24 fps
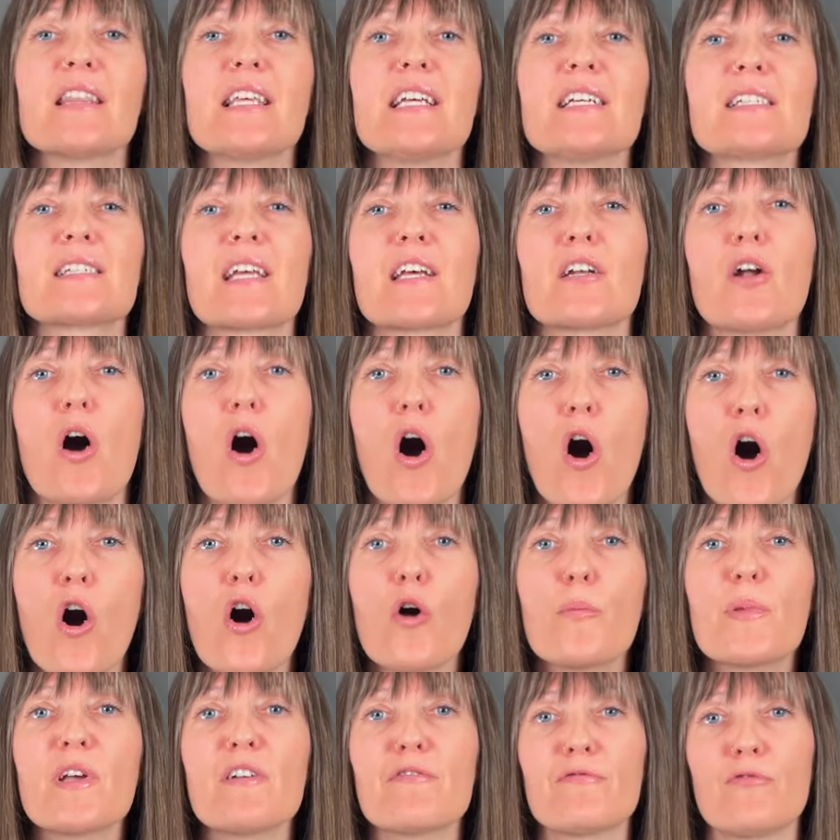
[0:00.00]
these can
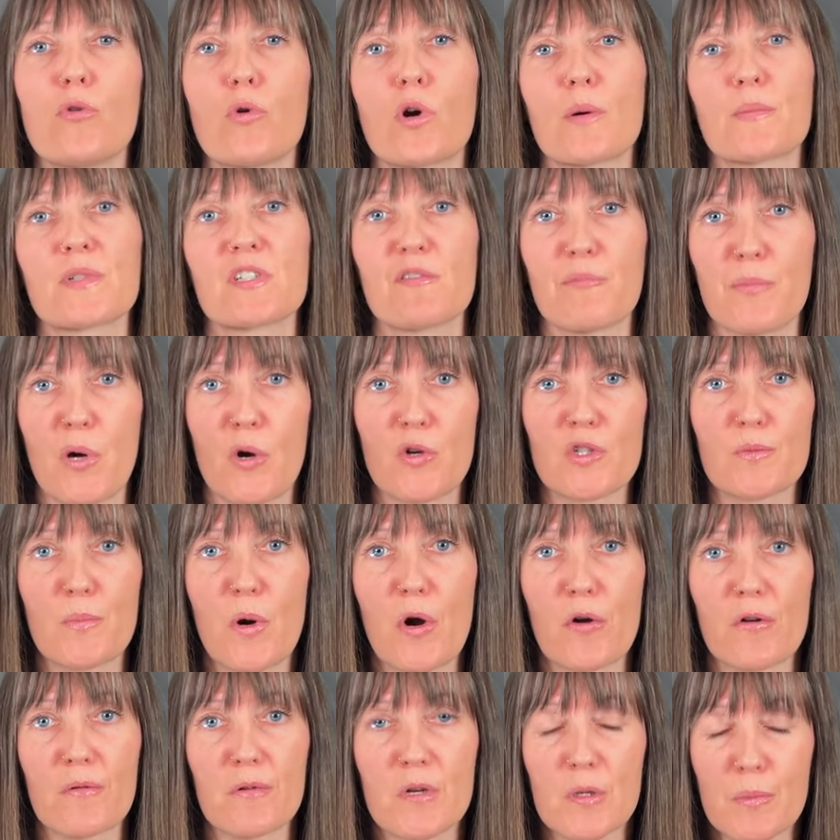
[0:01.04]
all be forms of postpartum